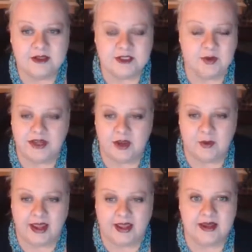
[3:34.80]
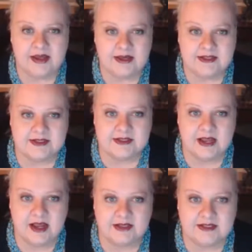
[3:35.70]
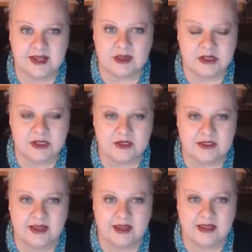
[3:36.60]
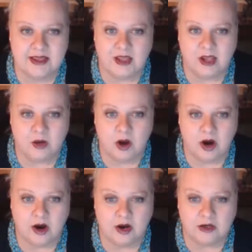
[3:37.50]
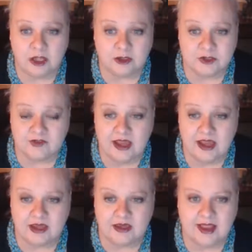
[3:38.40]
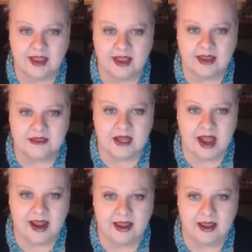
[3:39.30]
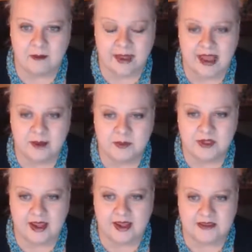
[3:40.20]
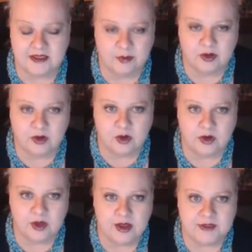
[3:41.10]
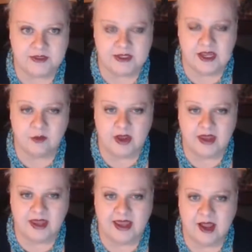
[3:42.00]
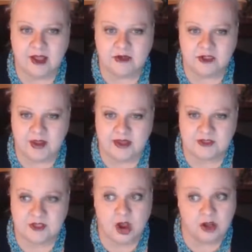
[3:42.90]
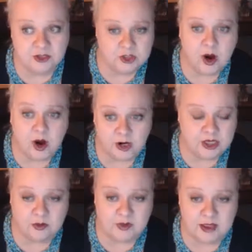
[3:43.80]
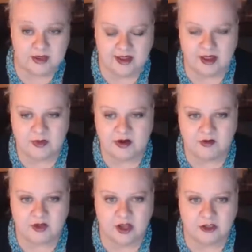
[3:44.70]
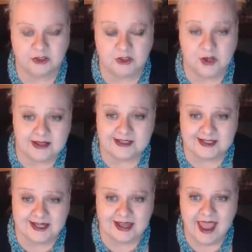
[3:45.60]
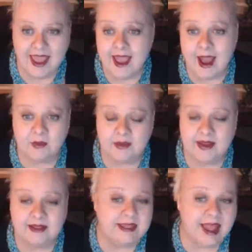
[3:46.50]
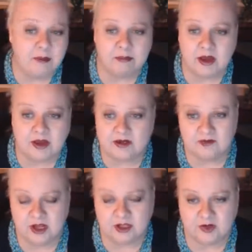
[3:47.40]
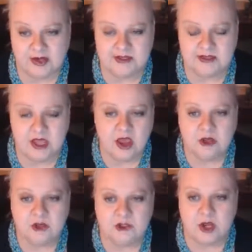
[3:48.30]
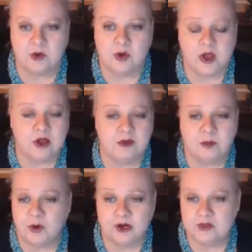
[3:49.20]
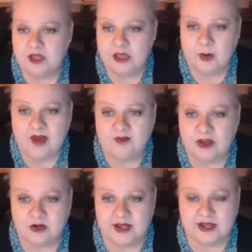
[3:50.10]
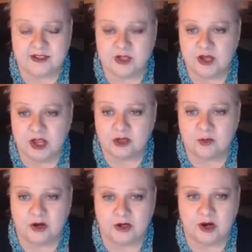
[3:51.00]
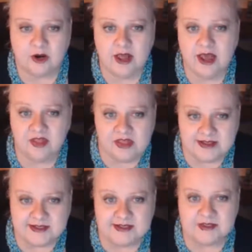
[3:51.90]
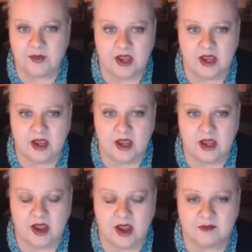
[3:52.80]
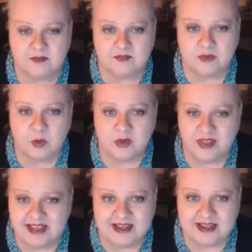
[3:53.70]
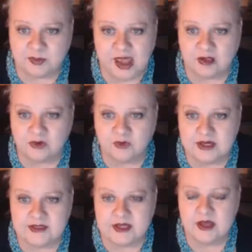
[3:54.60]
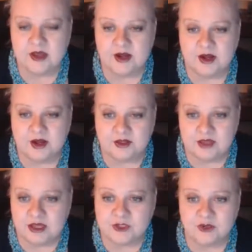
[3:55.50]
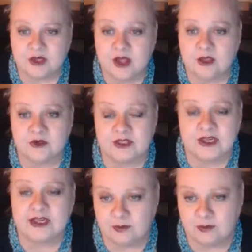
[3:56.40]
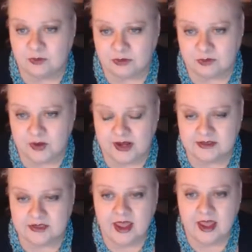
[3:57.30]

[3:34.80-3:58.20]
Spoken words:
So anyway, cyan, magenta, and yellow are colors of ink, and I mapped a typical CMYK color space onto our human gamut of colors so you can see how big that bucket of color is. So the printer that you have at your desk, your color printer, this is about, within these boundaries, these are the colors that it's able to print.